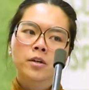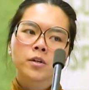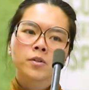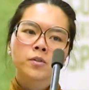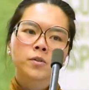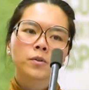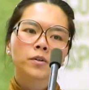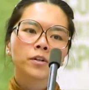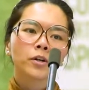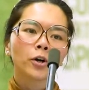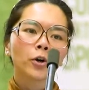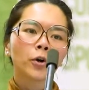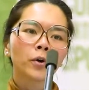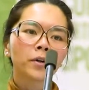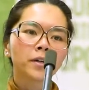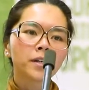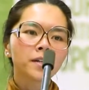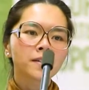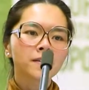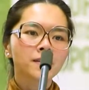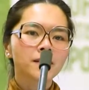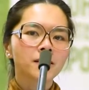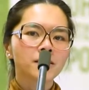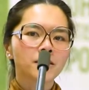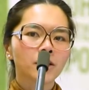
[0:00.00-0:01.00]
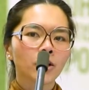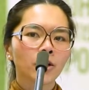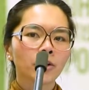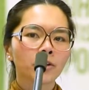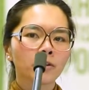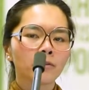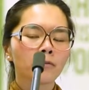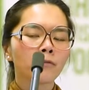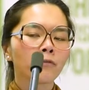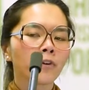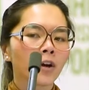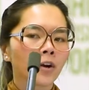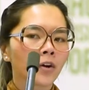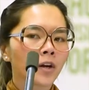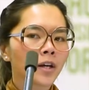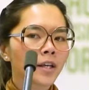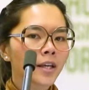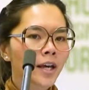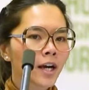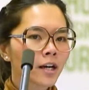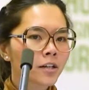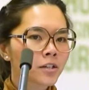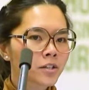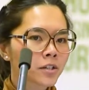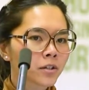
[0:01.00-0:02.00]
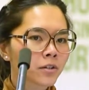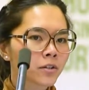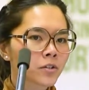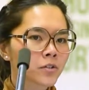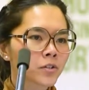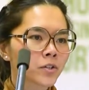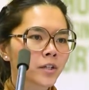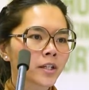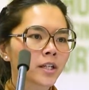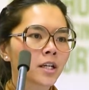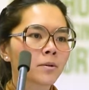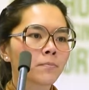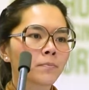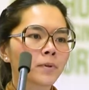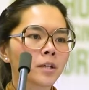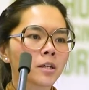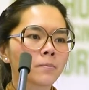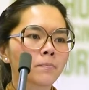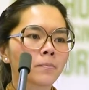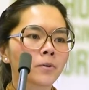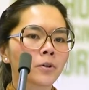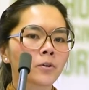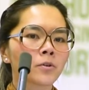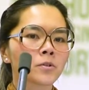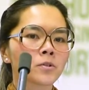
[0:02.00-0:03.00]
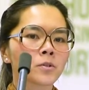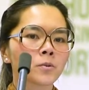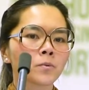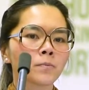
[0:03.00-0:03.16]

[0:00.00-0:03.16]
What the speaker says: So the onus is on very young children and people